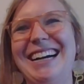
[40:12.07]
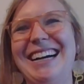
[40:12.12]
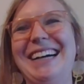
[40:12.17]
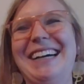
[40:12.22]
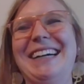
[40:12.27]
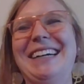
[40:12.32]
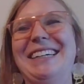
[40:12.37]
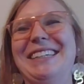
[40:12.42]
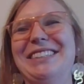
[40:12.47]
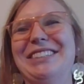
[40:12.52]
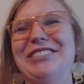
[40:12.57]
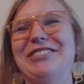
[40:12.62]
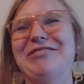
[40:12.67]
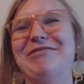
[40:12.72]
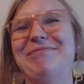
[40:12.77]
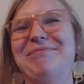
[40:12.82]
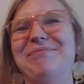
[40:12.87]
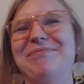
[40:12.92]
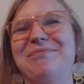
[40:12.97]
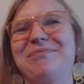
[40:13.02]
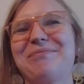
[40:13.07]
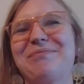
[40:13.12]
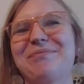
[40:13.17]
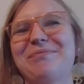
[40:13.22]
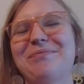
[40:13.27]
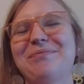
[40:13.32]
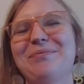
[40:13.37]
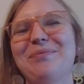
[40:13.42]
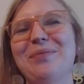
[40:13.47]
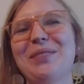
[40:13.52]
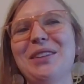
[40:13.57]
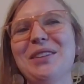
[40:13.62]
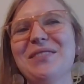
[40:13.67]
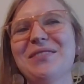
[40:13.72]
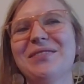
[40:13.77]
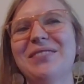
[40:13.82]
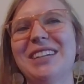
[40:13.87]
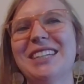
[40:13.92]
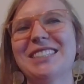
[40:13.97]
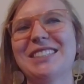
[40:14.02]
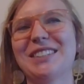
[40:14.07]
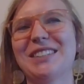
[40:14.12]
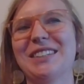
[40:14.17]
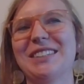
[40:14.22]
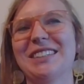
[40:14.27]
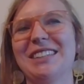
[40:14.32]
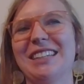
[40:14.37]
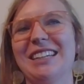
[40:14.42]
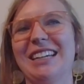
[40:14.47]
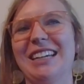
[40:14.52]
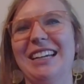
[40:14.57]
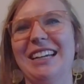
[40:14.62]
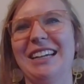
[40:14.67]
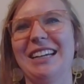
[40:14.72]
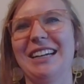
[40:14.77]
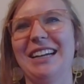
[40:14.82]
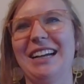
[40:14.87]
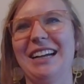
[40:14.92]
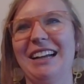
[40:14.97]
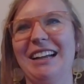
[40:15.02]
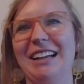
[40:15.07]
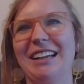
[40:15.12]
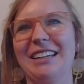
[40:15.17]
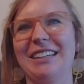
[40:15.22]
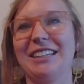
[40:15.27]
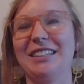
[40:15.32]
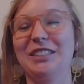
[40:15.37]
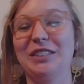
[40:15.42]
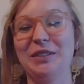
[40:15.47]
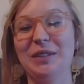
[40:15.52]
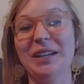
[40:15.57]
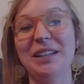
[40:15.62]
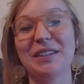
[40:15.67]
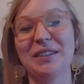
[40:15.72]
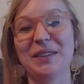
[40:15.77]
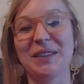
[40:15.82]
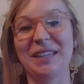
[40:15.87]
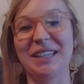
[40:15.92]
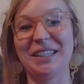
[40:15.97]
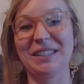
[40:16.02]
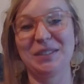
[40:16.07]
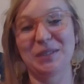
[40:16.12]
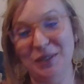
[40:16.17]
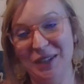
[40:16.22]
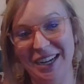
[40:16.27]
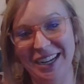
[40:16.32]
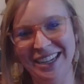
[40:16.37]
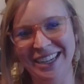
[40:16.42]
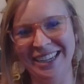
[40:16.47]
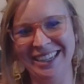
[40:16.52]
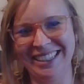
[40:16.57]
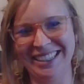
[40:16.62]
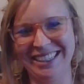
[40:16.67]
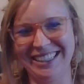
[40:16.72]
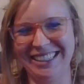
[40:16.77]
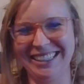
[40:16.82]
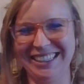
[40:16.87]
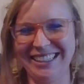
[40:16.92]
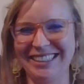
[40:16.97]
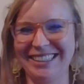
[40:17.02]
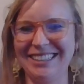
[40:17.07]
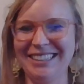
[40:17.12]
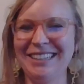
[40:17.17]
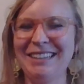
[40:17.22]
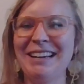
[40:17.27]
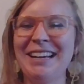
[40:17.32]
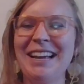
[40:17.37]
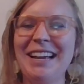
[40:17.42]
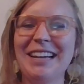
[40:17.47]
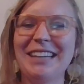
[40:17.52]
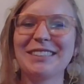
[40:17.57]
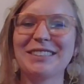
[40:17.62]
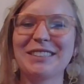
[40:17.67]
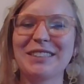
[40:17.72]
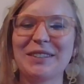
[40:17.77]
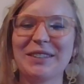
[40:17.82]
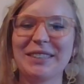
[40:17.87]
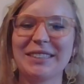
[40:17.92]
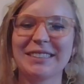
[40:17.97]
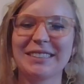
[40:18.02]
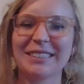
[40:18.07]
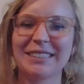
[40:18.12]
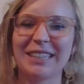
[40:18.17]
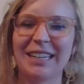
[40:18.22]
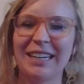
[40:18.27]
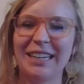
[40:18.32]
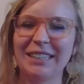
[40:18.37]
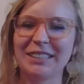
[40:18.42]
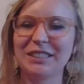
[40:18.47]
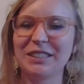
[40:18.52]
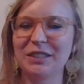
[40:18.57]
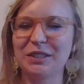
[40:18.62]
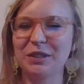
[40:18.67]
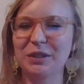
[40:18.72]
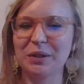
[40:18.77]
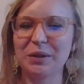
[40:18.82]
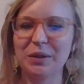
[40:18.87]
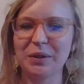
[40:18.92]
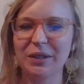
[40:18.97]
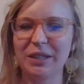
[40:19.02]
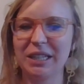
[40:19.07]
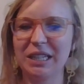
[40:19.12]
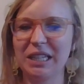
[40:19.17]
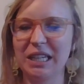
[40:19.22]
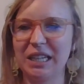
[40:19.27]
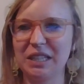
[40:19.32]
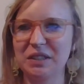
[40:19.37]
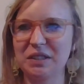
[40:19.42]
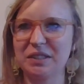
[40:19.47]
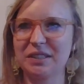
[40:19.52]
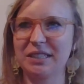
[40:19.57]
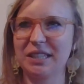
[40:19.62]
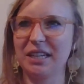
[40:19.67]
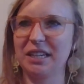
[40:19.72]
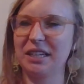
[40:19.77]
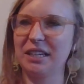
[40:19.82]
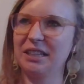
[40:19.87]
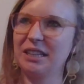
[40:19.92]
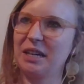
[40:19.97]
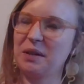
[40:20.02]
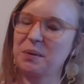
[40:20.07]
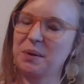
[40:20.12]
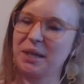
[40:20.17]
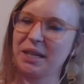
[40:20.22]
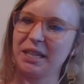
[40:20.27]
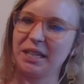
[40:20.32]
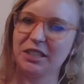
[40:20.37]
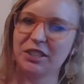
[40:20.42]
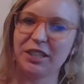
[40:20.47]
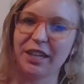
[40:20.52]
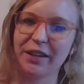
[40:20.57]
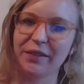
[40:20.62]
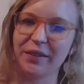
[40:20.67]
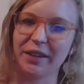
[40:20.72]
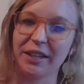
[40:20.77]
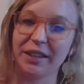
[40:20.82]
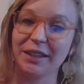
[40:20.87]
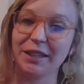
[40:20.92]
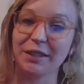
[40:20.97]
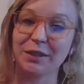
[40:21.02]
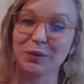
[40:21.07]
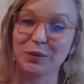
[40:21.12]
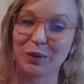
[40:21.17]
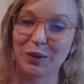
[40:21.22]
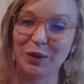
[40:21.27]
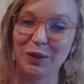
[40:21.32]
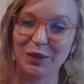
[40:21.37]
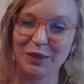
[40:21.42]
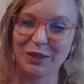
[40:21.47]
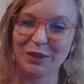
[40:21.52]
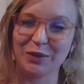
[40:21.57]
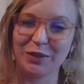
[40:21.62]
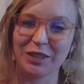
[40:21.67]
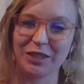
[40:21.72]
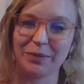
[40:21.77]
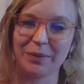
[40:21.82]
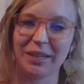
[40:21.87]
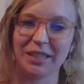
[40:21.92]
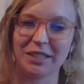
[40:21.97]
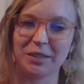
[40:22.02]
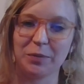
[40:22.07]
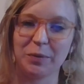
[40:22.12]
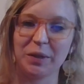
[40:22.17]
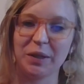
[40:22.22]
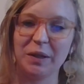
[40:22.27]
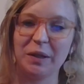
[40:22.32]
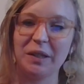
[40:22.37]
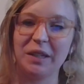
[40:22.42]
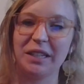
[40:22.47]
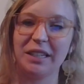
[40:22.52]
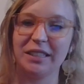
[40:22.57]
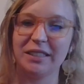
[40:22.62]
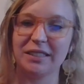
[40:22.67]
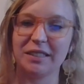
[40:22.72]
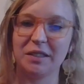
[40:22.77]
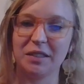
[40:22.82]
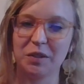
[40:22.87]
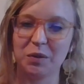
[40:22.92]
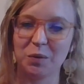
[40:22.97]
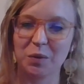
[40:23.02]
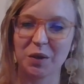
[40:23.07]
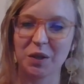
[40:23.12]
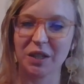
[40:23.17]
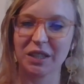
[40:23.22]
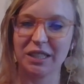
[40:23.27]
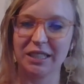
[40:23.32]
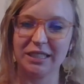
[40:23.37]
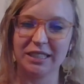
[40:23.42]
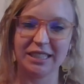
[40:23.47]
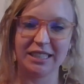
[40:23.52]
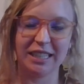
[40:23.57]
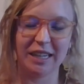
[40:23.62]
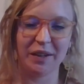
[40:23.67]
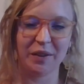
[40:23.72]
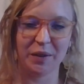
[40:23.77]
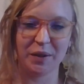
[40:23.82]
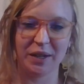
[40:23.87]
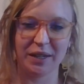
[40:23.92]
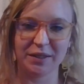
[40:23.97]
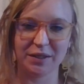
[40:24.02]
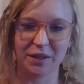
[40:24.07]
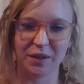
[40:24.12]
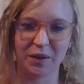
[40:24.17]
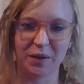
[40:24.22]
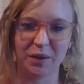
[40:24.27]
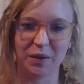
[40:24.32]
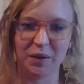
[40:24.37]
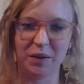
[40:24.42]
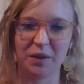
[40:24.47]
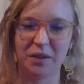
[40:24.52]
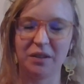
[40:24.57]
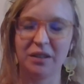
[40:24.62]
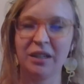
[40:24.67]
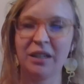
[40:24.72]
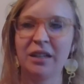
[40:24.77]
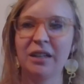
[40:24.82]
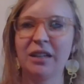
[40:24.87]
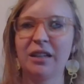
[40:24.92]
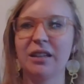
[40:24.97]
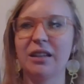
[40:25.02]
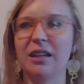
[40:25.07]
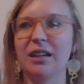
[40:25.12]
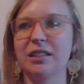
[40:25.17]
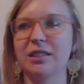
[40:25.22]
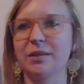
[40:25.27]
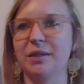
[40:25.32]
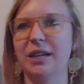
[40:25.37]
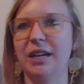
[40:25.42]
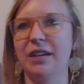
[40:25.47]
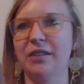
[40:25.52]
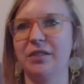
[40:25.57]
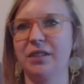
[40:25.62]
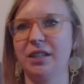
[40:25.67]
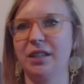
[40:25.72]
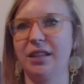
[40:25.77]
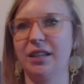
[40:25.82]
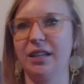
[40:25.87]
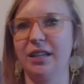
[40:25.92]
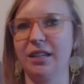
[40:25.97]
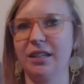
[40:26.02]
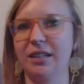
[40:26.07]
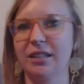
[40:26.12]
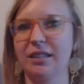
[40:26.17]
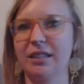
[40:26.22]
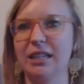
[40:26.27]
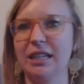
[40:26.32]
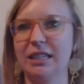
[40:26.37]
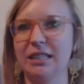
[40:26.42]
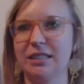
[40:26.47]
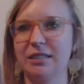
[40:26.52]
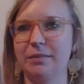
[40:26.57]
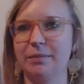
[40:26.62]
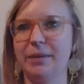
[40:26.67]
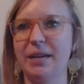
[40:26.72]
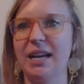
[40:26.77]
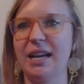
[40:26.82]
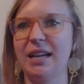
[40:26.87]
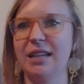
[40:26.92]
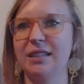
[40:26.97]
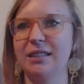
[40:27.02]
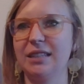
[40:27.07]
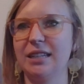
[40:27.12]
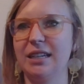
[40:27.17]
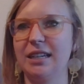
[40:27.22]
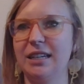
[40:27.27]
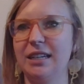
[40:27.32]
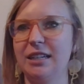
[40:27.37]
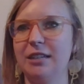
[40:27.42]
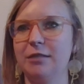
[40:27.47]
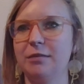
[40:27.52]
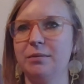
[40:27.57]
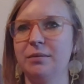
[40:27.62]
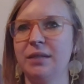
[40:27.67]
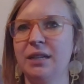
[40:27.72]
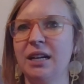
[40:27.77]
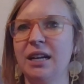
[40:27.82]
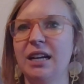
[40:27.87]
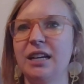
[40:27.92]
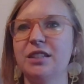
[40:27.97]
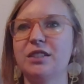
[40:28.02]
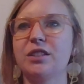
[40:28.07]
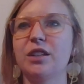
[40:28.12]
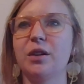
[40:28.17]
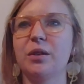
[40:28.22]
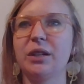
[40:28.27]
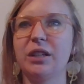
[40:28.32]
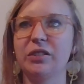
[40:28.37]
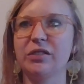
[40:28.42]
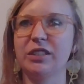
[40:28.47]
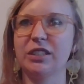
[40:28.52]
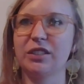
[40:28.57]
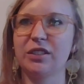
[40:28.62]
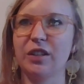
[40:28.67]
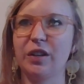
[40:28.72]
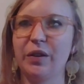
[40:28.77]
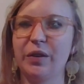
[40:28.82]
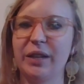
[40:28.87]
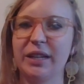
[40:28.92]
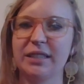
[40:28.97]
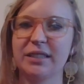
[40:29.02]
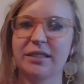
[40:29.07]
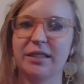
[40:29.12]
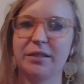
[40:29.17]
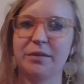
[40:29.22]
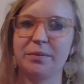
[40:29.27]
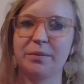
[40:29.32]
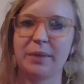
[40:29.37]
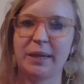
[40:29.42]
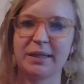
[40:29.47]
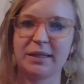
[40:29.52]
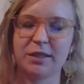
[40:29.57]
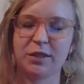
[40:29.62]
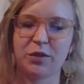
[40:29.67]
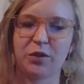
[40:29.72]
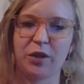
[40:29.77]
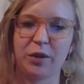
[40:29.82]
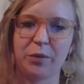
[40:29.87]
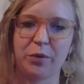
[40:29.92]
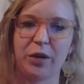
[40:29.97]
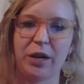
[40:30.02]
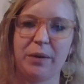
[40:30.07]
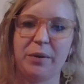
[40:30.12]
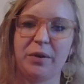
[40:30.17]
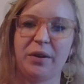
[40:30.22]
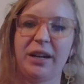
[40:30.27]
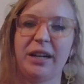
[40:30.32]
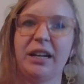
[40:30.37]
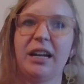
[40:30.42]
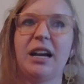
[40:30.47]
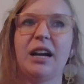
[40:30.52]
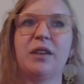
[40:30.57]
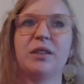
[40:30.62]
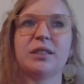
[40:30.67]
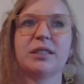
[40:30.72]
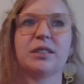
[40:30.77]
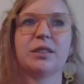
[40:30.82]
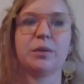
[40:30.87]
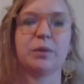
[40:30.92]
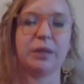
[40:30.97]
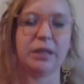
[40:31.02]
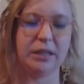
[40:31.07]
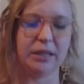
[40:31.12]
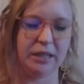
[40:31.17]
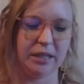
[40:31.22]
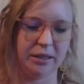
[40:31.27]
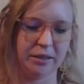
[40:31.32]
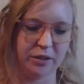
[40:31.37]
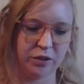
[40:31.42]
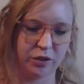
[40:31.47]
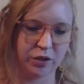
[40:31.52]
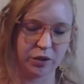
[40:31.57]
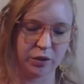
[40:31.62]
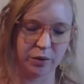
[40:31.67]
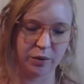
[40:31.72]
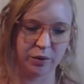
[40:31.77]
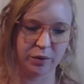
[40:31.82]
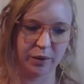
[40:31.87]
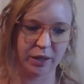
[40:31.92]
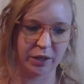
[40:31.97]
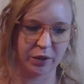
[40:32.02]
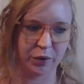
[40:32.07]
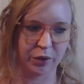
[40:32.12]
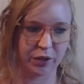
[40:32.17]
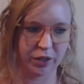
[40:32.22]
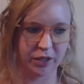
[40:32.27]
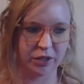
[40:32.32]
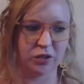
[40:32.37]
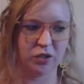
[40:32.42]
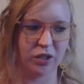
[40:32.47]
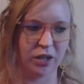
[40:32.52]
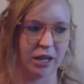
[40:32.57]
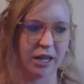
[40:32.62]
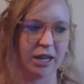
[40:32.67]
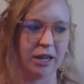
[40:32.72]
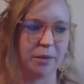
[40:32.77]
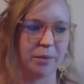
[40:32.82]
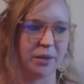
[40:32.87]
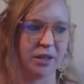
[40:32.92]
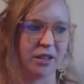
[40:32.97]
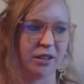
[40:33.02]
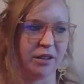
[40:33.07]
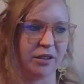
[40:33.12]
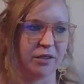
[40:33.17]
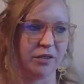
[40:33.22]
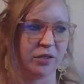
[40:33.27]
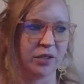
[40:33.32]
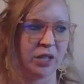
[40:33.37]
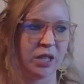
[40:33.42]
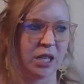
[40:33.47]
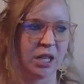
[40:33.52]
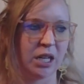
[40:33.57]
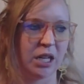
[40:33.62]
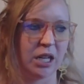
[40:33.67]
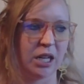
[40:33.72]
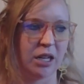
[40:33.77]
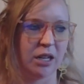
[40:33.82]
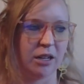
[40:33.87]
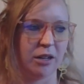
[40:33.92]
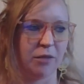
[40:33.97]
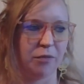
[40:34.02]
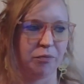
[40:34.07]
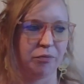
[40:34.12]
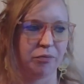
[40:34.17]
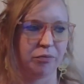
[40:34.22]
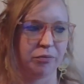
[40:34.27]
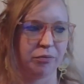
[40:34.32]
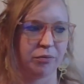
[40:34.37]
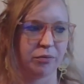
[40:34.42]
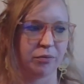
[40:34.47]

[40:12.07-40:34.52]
um, but certainly I can do other things, right? and so it's uh, to a degree understanding that we each have like these roles and responsibilities, and in working together as a whole, that's when everything gets met. Um, and so even so, that's the message from grandma right now is to really do a good job of um,